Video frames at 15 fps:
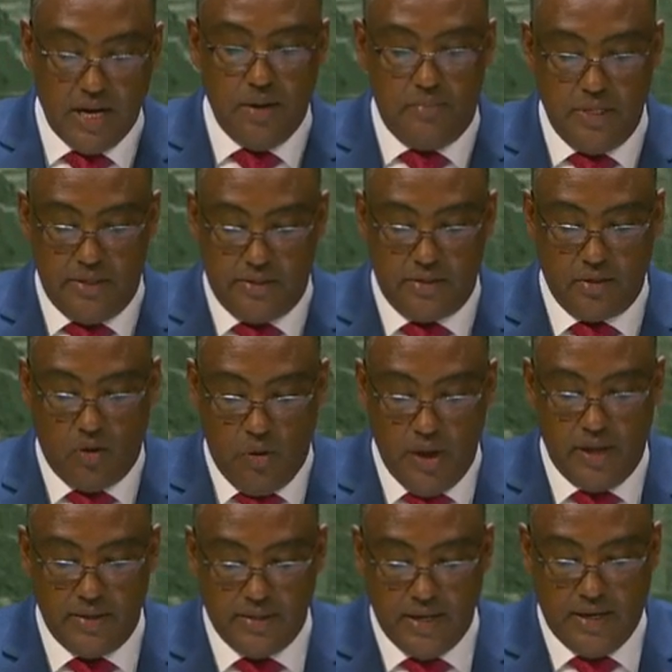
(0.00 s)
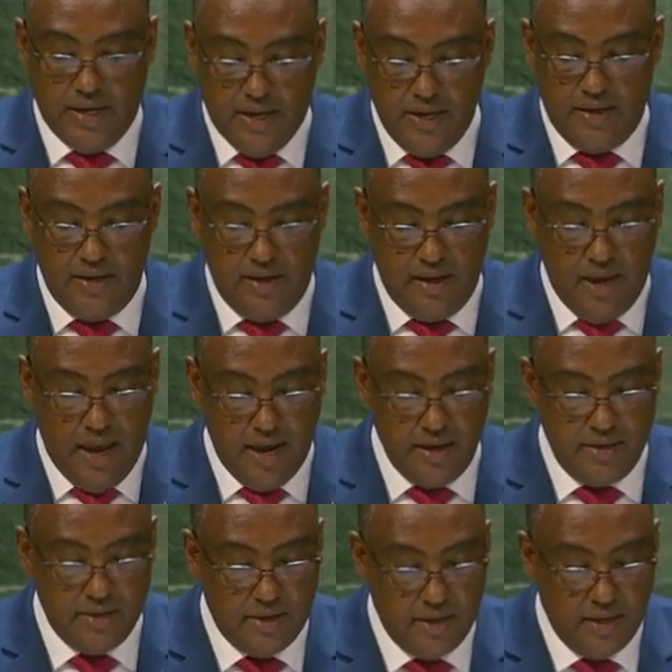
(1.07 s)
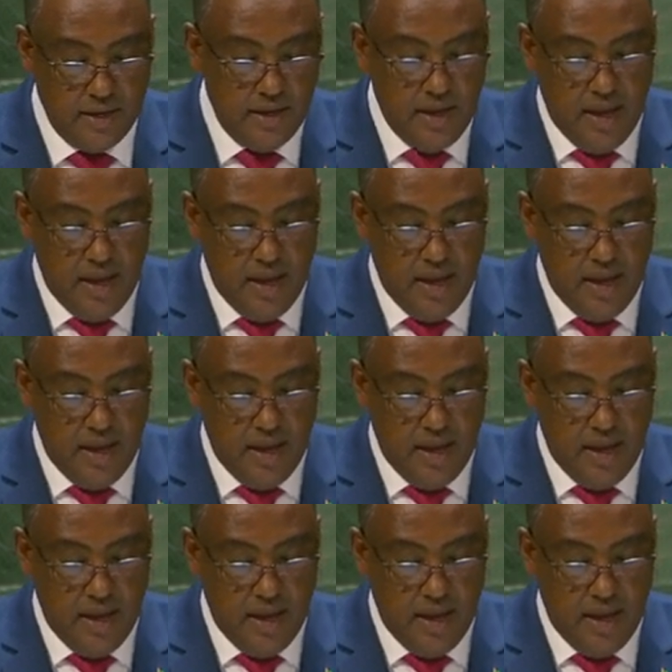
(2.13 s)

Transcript: rebels where the greedy and the